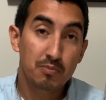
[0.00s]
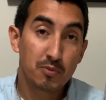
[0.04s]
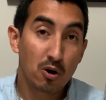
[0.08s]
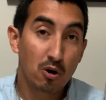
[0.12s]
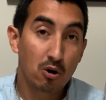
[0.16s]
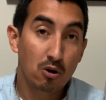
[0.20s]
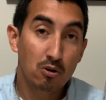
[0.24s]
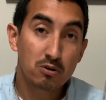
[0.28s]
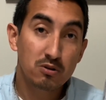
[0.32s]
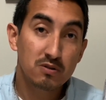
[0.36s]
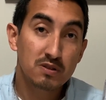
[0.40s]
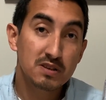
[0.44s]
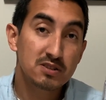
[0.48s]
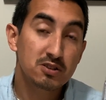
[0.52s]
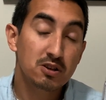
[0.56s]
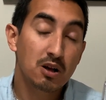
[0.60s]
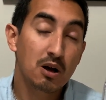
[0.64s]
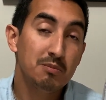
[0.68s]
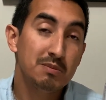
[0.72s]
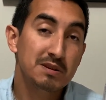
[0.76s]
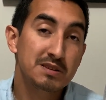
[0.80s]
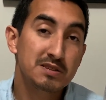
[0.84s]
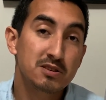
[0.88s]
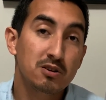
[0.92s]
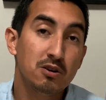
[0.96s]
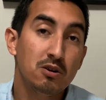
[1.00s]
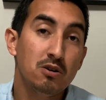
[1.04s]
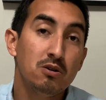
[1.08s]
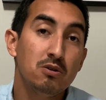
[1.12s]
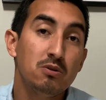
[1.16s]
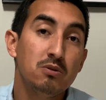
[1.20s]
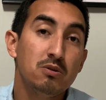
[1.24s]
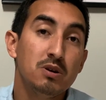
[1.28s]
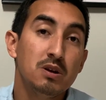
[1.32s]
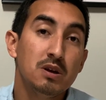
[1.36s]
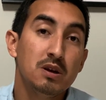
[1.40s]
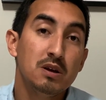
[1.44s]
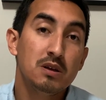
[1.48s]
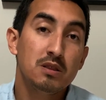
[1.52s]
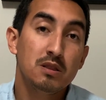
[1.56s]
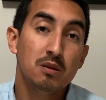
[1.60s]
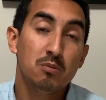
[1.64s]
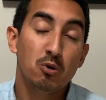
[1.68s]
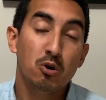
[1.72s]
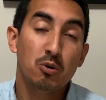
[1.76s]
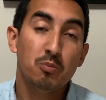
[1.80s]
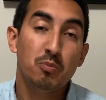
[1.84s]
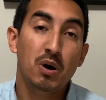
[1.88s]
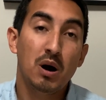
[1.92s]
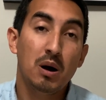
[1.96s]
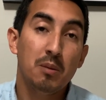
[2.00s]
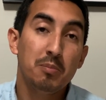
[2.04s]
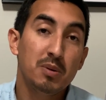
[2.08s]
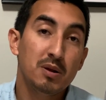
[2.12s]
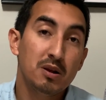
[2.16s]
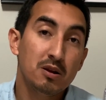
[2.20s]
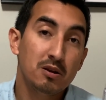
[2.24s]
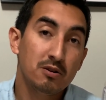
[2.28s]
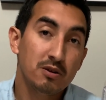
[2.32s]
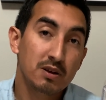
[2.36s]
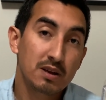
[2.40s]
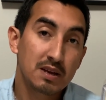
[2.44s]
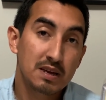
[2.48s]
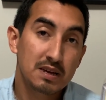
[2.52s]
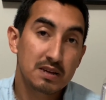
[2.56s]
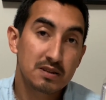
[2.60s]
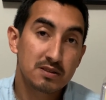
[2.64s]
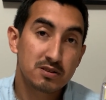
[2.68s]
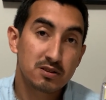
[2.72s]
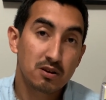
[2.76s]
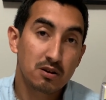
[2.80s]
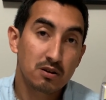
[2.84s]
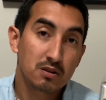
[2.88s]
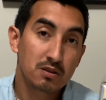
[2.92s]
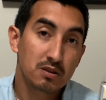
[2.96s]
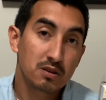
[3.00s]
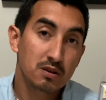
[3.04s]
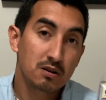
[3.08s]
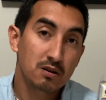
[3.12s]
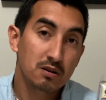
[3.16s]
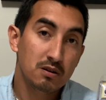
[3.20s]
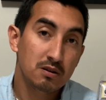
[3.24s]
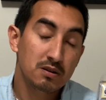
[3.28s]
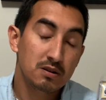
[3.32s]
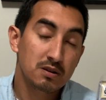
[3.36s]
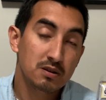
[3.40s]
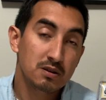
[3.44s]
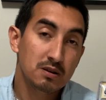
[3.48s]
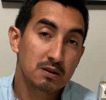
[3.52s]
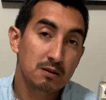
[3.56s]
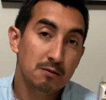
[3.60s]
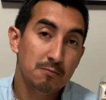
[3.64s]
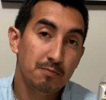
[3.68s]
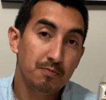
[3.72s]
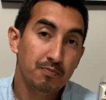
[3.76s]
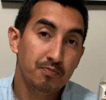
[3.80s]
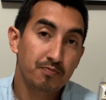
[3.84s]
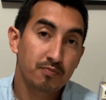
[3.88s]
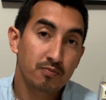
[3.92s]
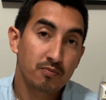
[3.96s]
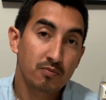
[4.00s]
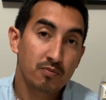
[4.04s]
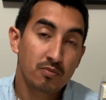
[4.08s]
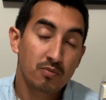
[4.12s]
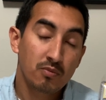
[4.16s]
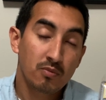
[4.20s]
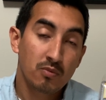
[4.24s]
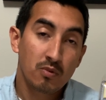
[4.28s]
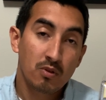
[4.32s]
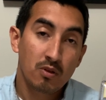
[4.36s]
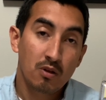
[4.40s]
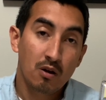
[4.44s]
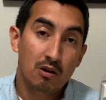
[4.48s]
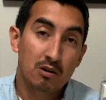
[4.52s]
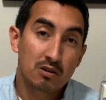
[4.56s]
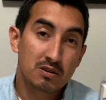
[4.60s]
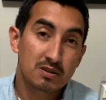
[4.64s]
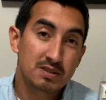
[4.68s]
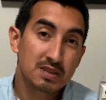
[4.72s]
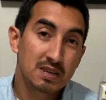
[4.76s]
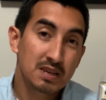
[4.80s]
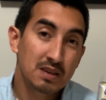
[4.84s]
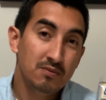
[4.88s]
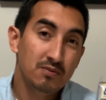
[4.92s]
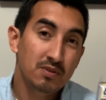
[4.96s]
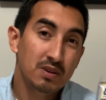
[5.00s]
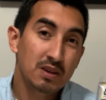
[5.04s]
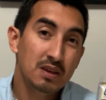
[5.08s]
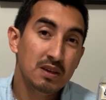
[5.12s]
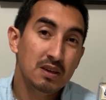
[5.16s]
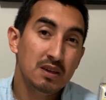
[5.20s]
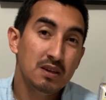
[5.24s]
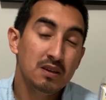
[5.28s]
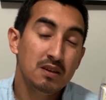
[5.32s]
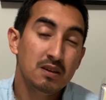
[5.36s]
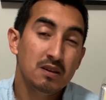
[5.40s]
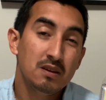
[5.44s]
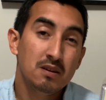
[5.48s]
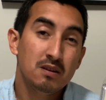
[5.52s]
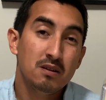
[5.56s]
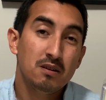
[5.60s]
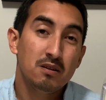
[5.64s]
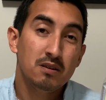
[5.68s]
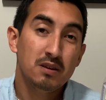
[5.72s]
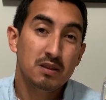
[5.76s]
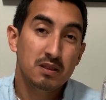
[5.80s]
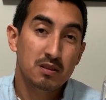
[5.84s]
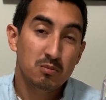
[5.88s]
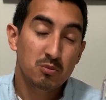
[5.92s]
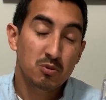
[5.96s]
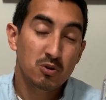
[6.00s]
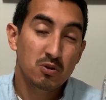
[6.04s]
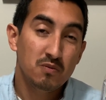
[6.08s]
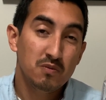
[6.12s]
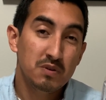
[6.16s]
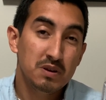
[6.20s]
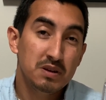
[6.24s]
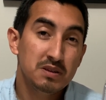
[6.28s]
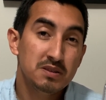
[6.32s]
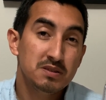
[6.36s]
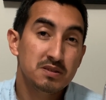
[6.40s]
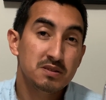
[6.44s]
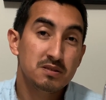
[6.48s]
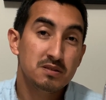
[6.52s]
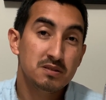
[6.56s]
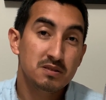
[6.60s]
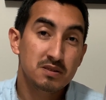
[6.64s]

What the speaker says: The older these comics go, the more popular it gets on TV, in the movies.